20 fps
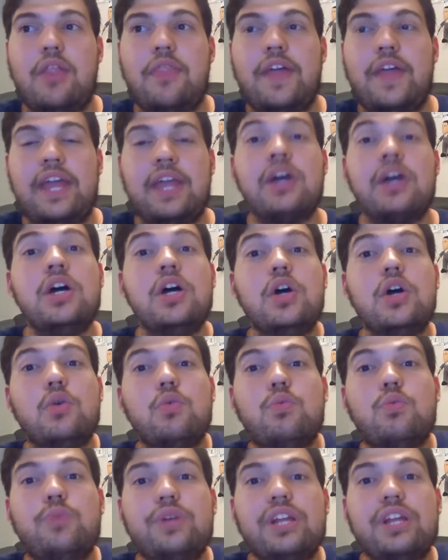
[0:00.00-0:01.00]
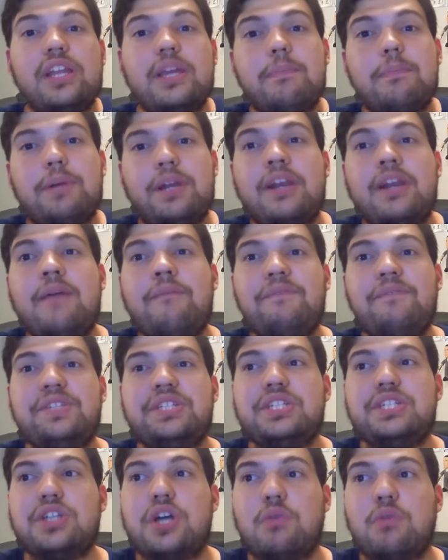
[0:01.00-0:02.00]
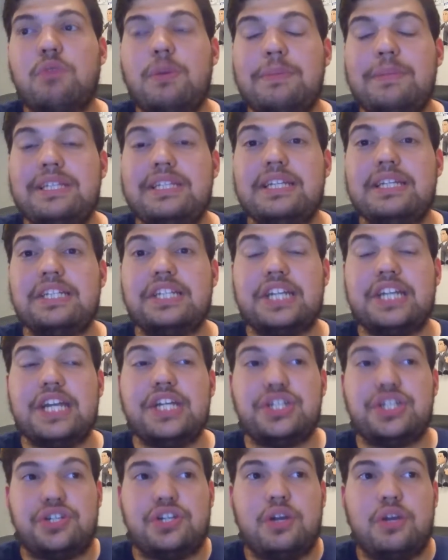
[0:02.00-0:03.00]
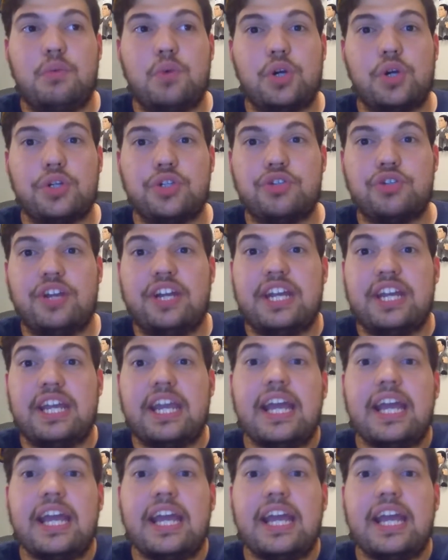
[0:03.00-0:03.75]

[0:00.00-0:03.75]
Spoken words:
They really put an emphasis on women's education and work training,